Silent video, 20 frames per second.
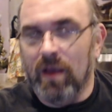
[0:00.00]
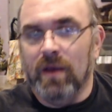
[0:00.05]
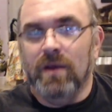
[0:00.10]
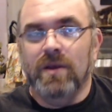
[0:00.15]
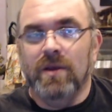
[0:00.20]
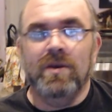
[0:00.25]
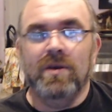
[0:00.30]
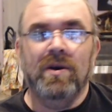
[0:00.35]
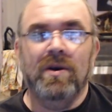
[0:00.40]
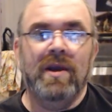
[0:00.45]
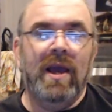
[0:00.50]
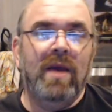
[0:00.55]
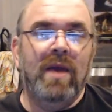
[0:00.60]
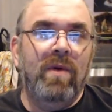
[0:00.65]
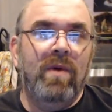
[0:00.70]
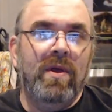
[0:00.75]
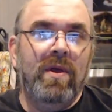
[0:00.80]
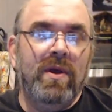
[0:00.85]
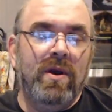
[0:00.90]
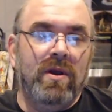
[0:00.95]
So
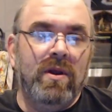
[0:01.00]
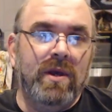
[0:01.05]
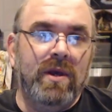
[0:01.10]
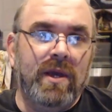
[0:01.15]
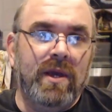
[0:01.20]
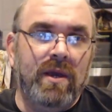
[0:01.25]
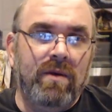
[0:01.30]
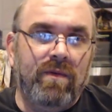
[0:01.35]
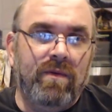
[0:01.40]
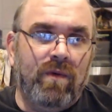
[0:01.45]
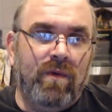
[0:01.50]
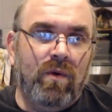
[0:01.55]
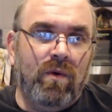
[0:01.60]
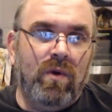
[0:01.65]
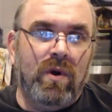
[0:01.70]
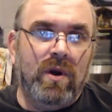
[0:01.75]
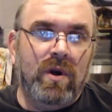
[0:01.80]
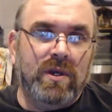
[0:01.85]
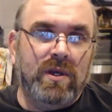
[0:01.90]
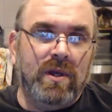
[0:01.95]
again, whether you're looking
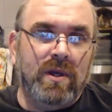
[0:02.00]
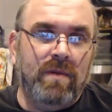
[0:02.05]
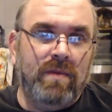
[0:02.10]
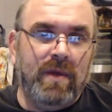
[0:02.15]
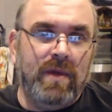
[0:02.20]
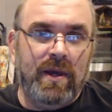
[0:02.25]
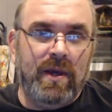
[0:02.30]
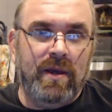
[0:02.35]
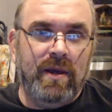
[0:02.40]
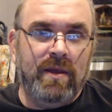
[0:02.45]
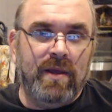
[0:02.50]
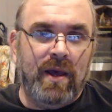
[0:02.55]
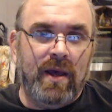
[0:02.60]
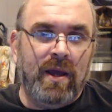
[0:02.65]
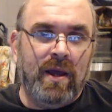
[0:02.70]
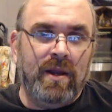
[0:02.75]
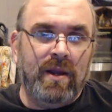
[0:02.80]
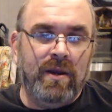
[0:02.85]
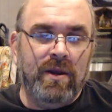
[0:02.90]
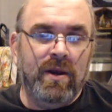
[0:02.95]
for something
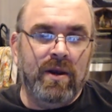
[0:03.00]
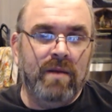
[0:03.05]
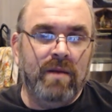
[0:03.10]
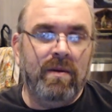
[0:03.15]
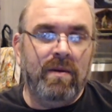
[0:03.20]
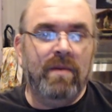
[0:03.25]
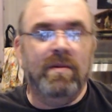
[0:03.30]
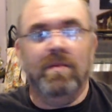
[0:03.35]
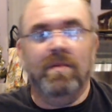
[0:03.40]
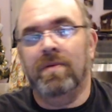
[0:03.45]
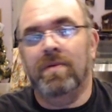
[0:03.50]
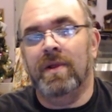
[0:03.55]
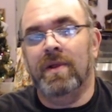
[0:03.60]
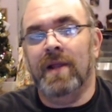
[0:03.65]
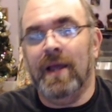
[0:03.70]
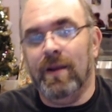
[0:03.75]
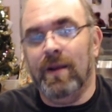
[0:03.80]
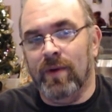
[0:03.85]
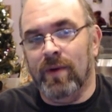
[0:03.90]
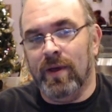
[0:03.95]
that you're going to be able to
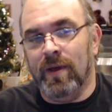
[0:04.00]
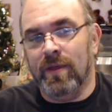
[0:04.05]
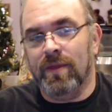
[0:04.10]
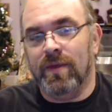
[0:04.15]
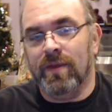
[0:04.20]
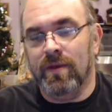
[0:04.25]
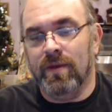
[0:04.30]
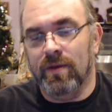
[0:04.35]
play with,